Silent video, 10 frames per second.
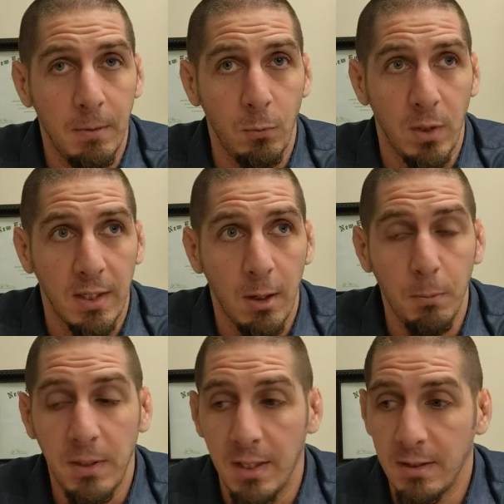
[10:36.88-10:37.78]
if we can
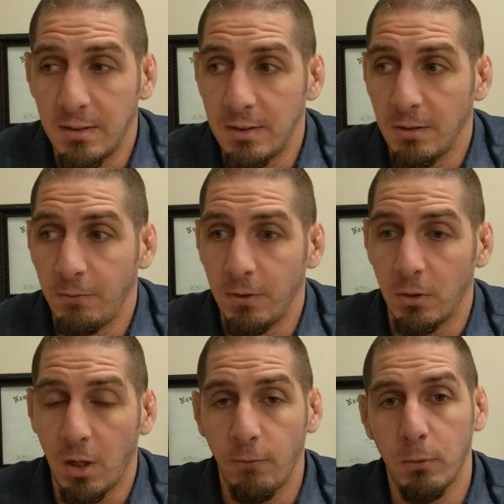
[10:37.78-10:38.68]
help kids feel
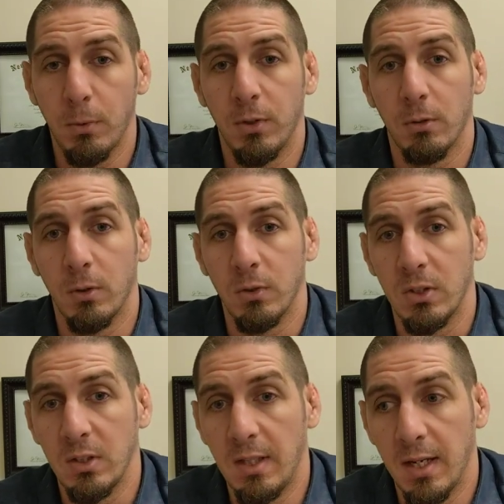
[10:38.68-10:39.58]
comfortable in their own
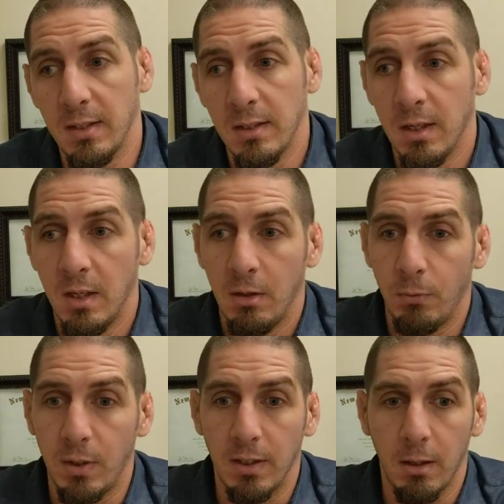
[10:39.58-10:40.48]
skin,
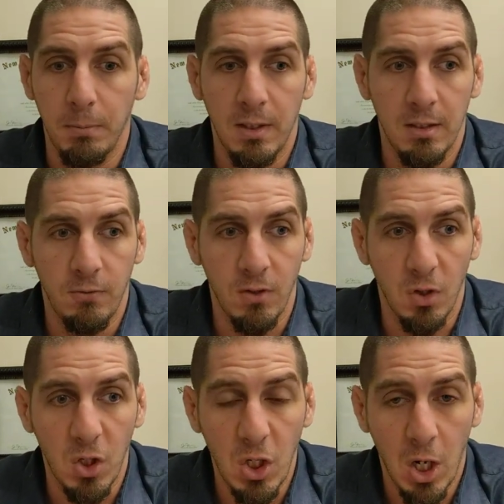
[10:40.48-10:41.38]
if we can help kids
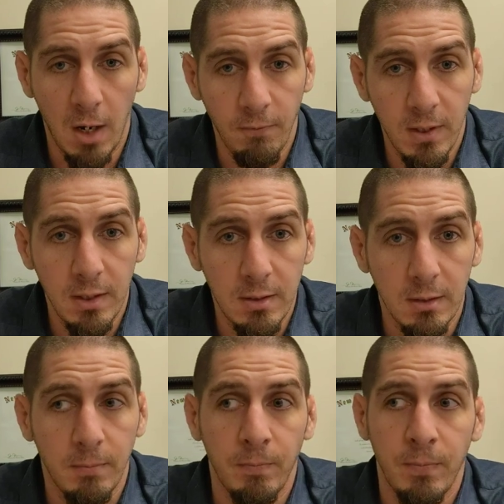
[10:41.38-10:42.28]
feel confident,
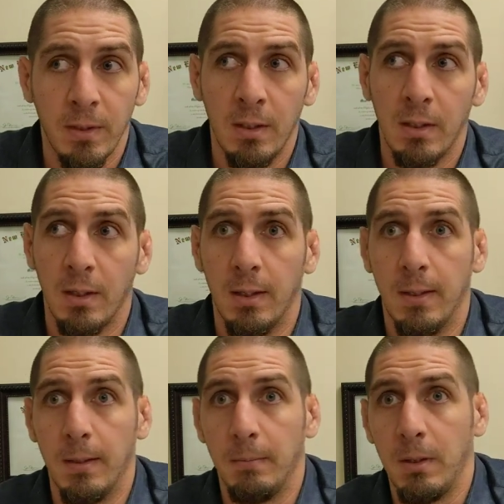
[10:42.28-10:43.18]

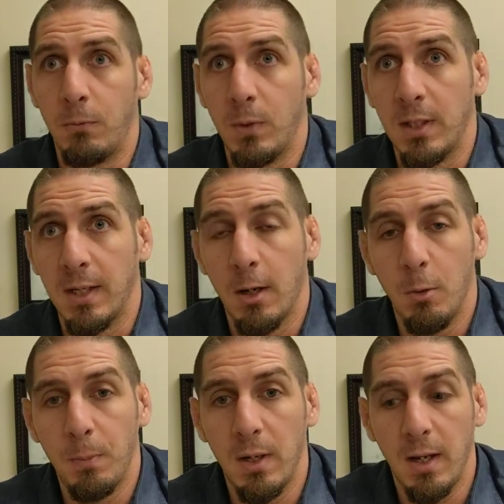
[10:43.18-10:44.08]
if we can
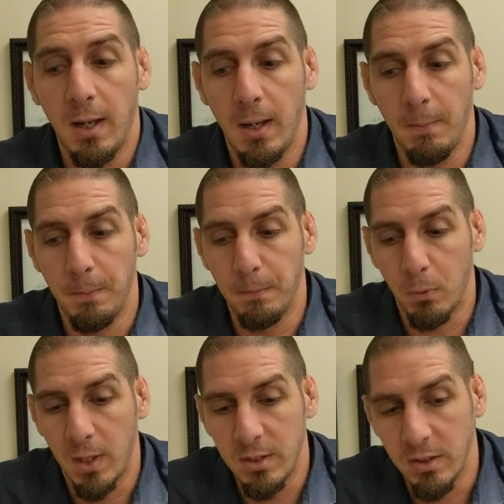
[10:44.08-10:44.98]
help
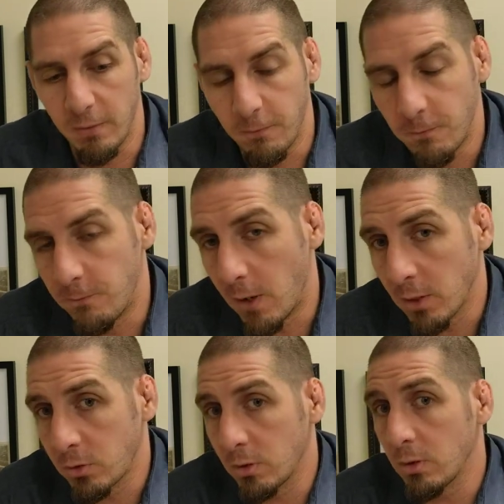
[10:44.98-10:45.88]
embrace and
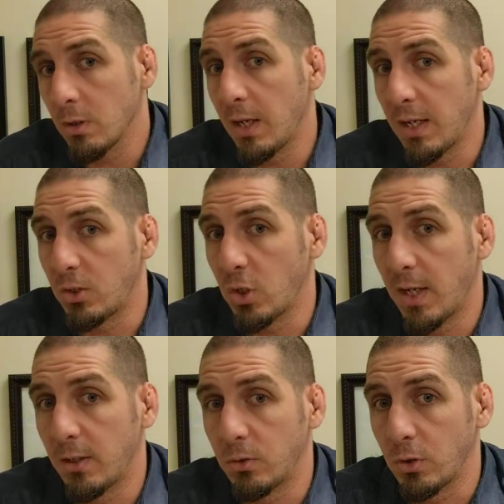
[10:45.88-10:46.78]
foster a
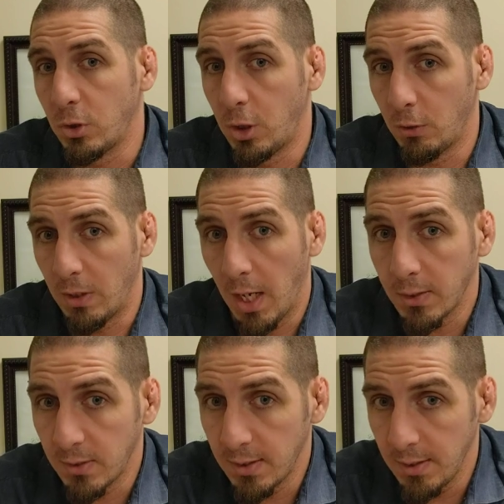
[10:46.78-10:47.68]
child's
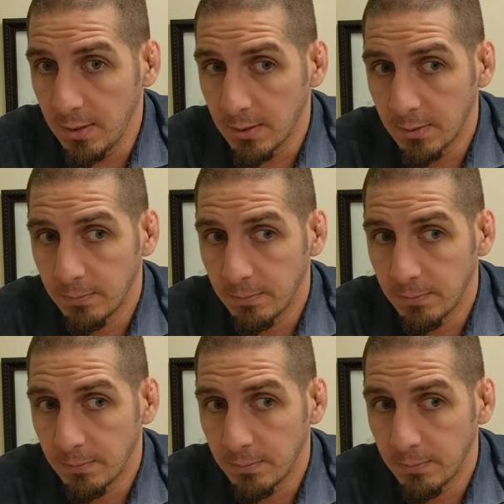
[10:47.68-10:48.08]
curiosity,